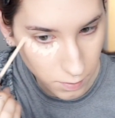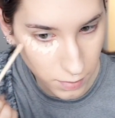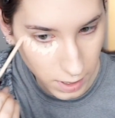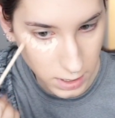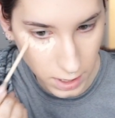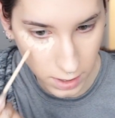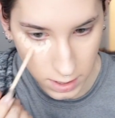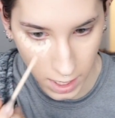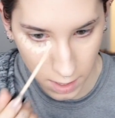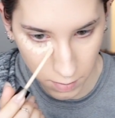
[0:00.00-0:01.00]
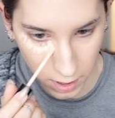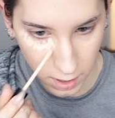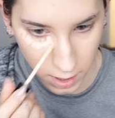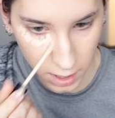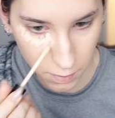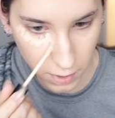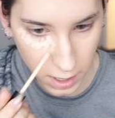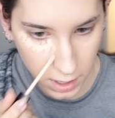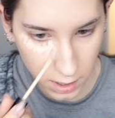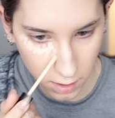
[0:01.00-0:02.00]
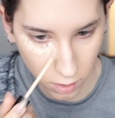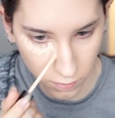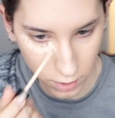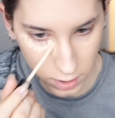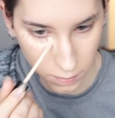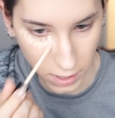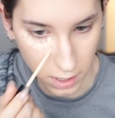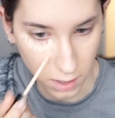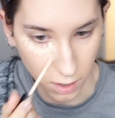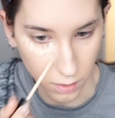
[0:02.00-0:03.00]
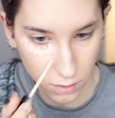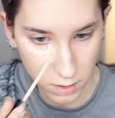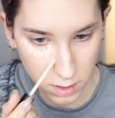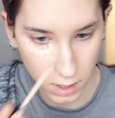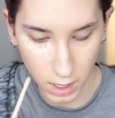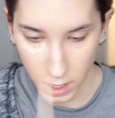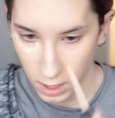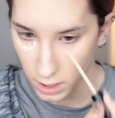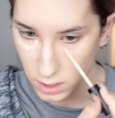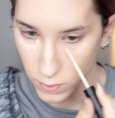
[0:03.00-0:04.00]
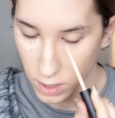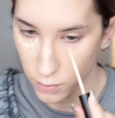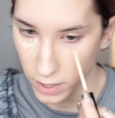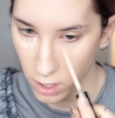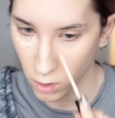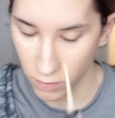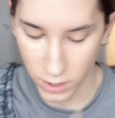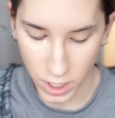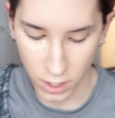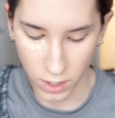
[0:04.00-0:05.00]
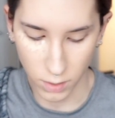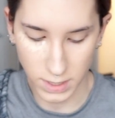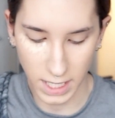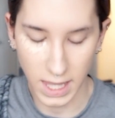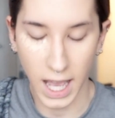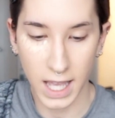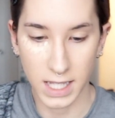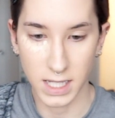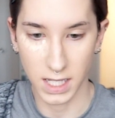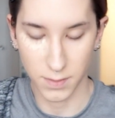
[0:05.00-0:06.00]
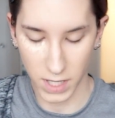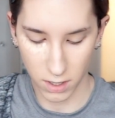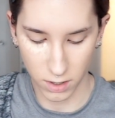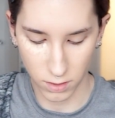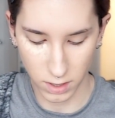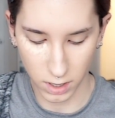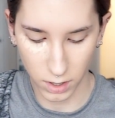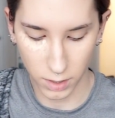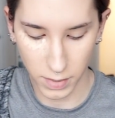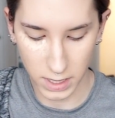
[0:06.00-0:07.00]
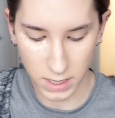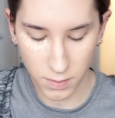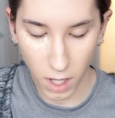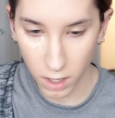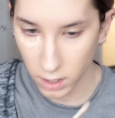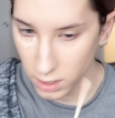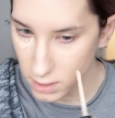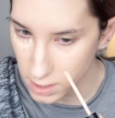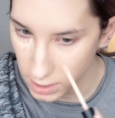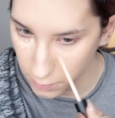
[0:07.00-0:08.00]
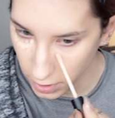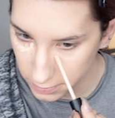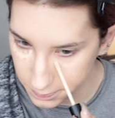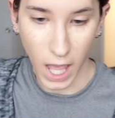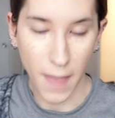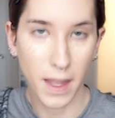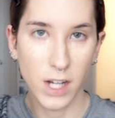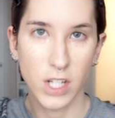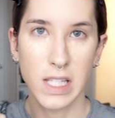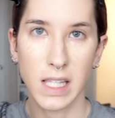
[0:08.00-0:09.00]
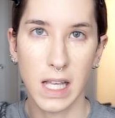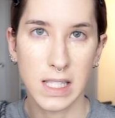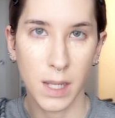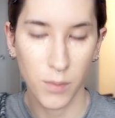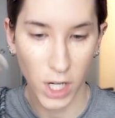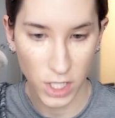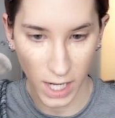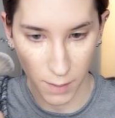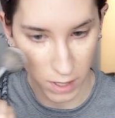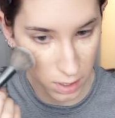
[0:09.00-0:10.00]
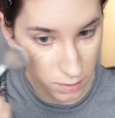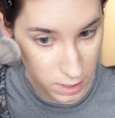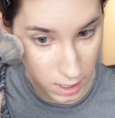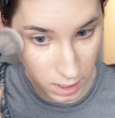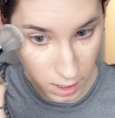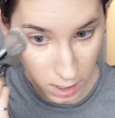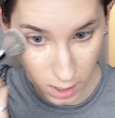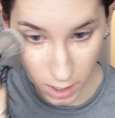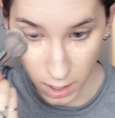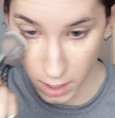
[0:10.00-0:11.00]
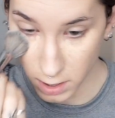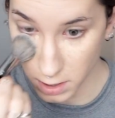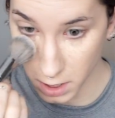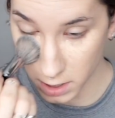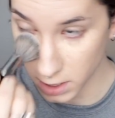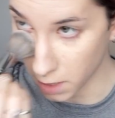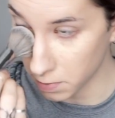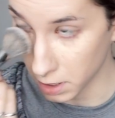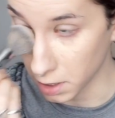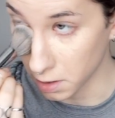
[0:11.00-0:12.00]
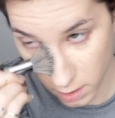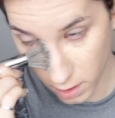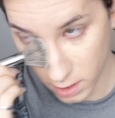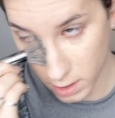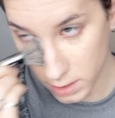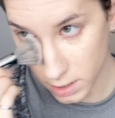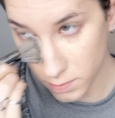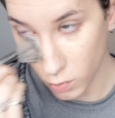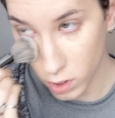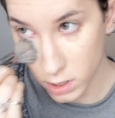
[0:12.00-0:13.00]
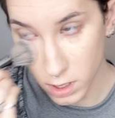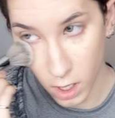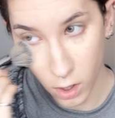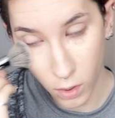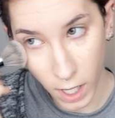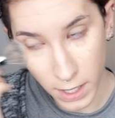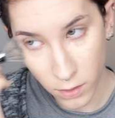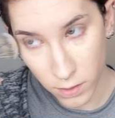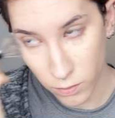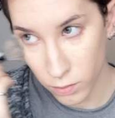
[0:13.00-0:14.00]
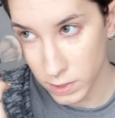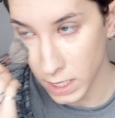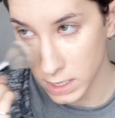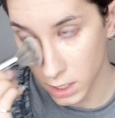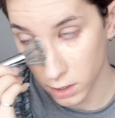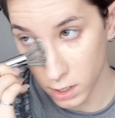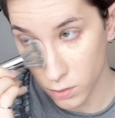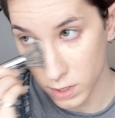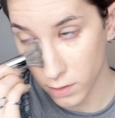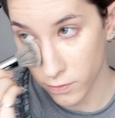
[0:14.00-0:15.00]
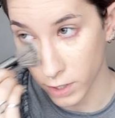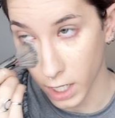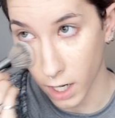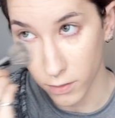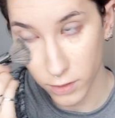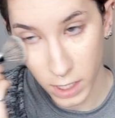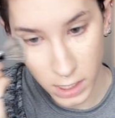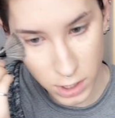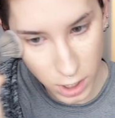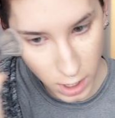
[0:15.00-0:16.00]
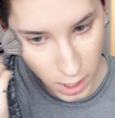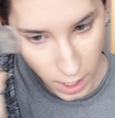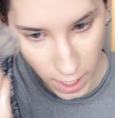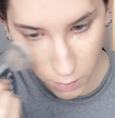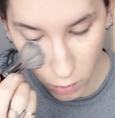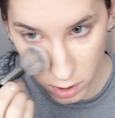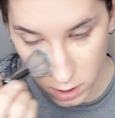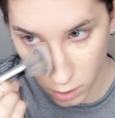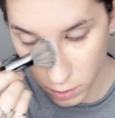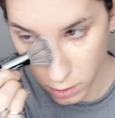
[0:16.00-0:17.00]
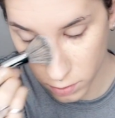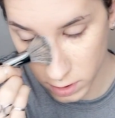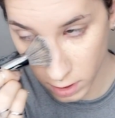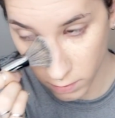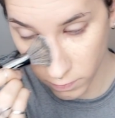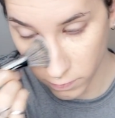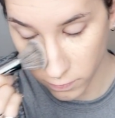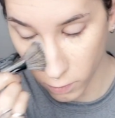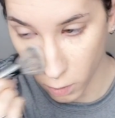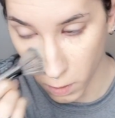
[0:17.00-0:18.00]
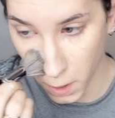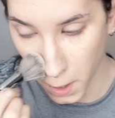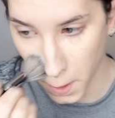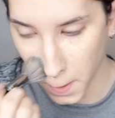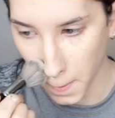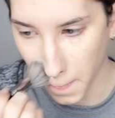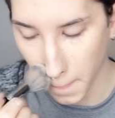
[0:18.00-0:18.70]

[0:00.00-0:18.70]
Bring it down a tiny bit, kind of bring it over to my nose. Because when you bring it over to your nose like that, it does make your nose look a little bit smaller and slimmer. And then I just take that same brush that I've been using and I just kind of dab it in. And this is more so, I don't necessarily use it for coverage. I more so use it for,